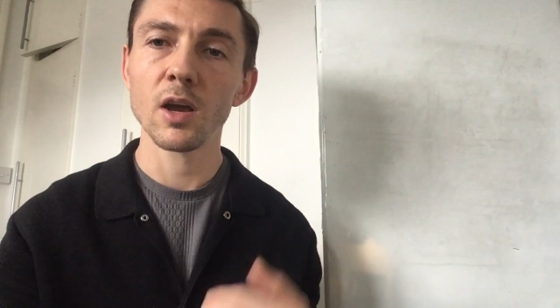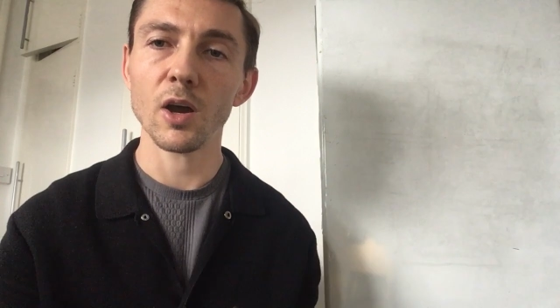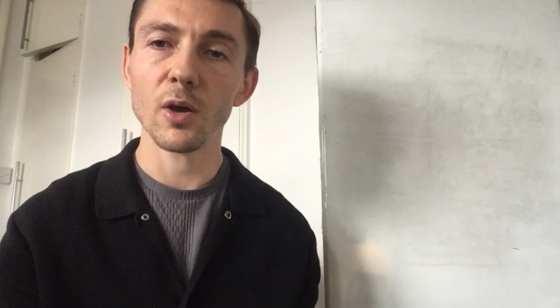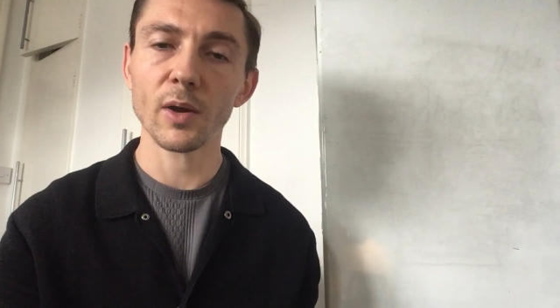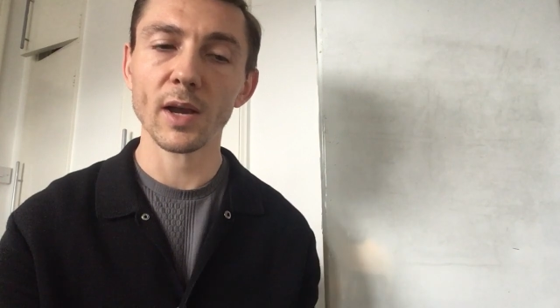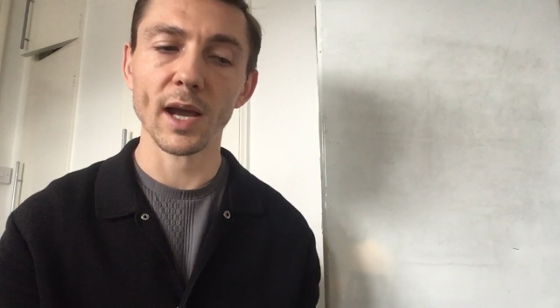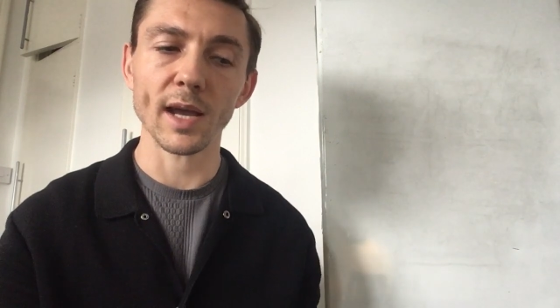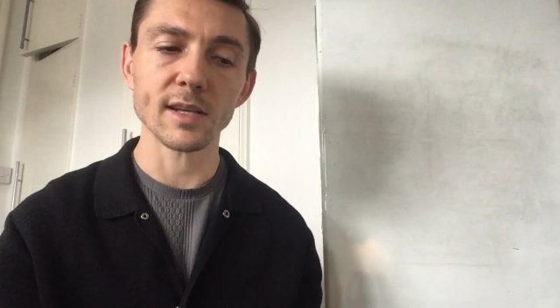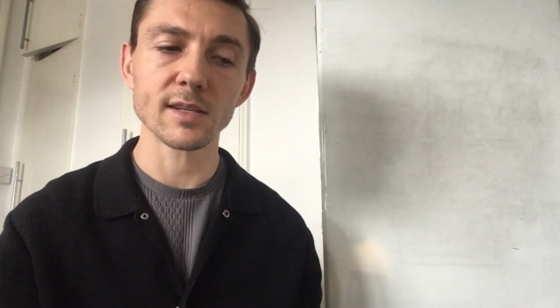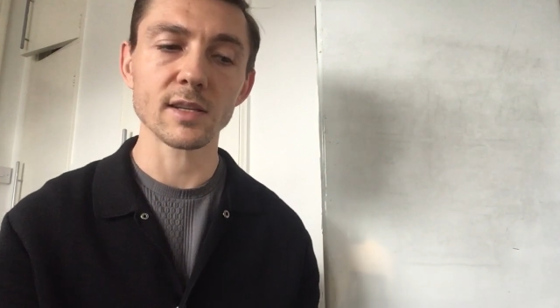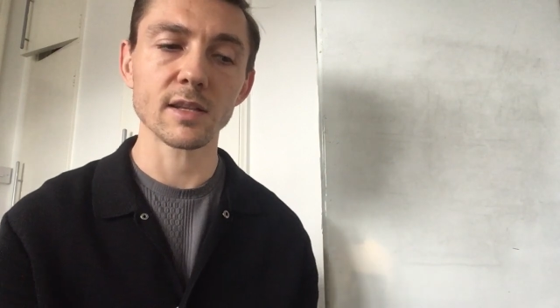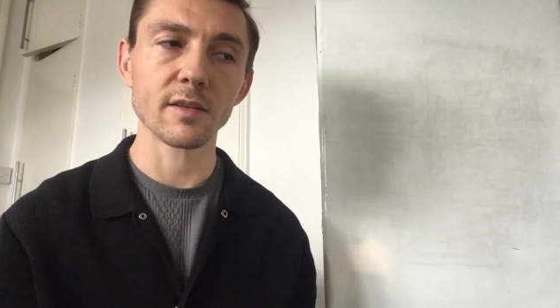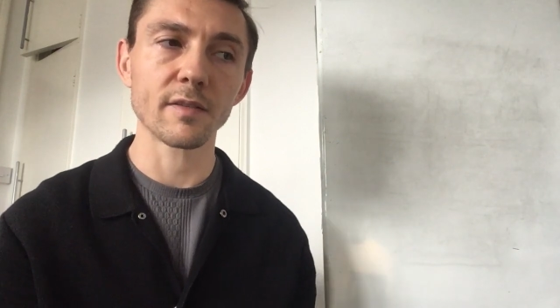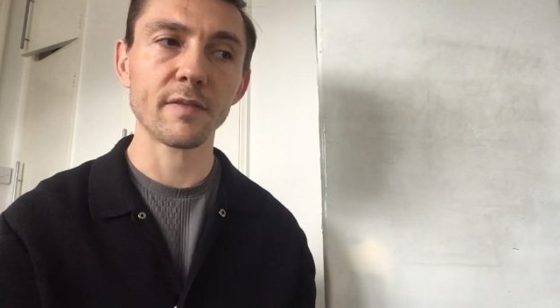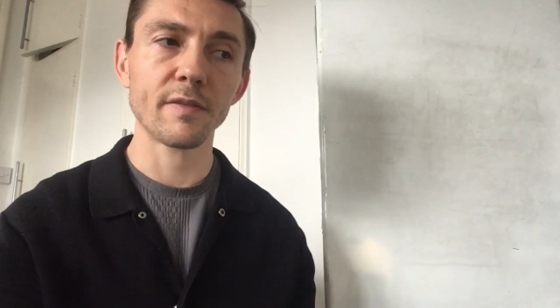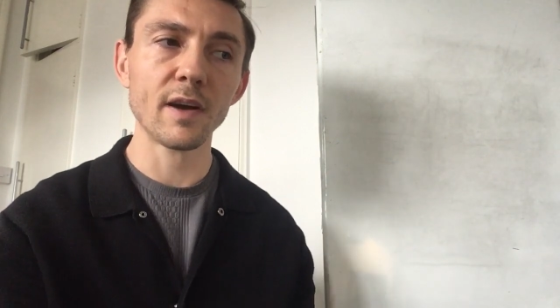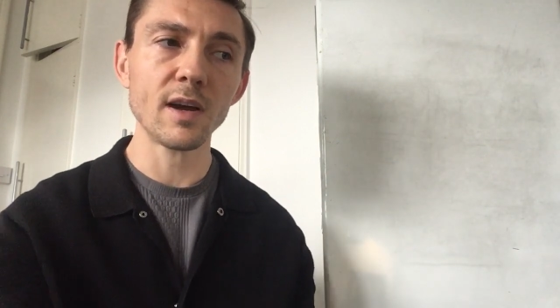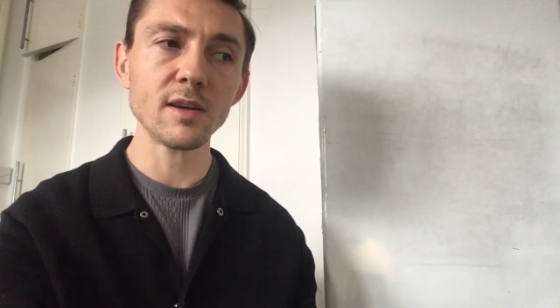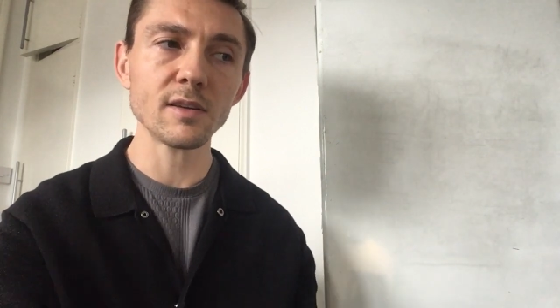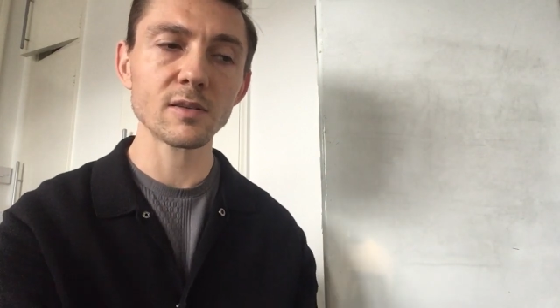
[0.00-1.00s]
Okay, so the
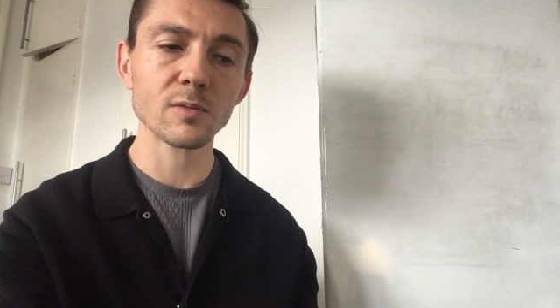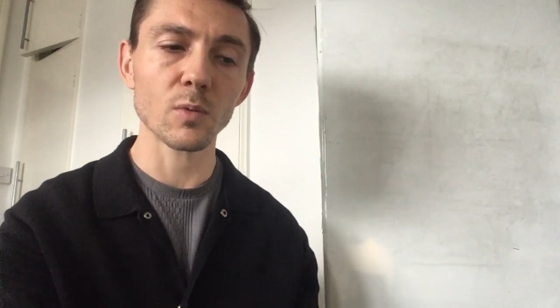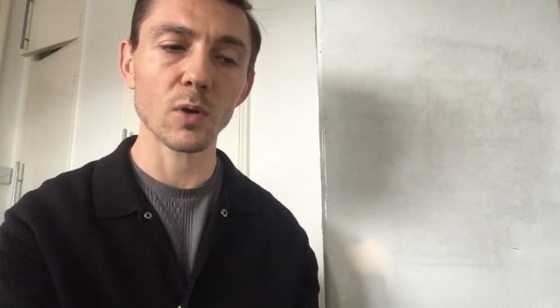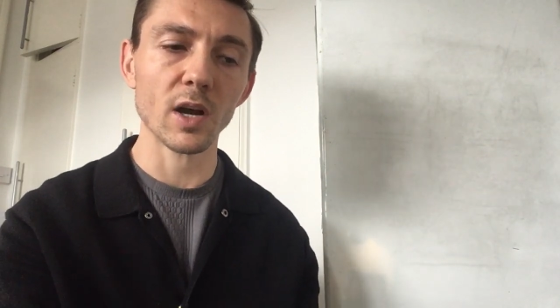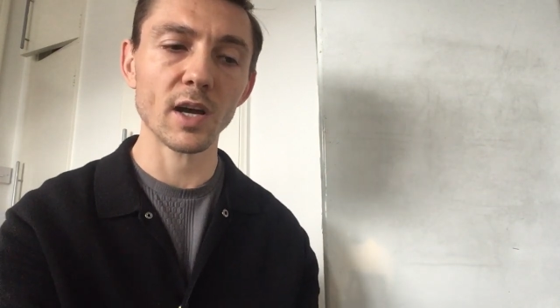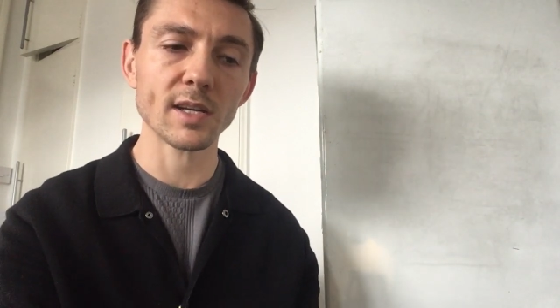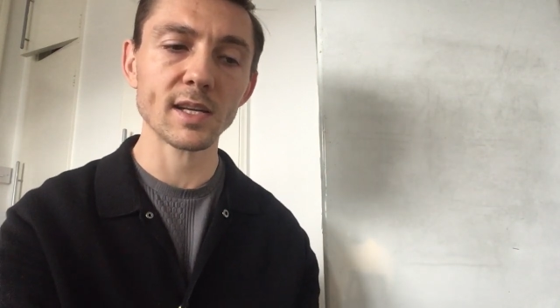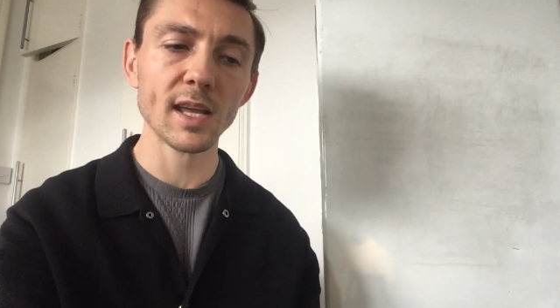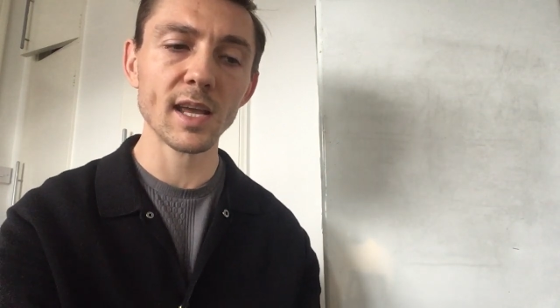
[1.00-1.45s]
first word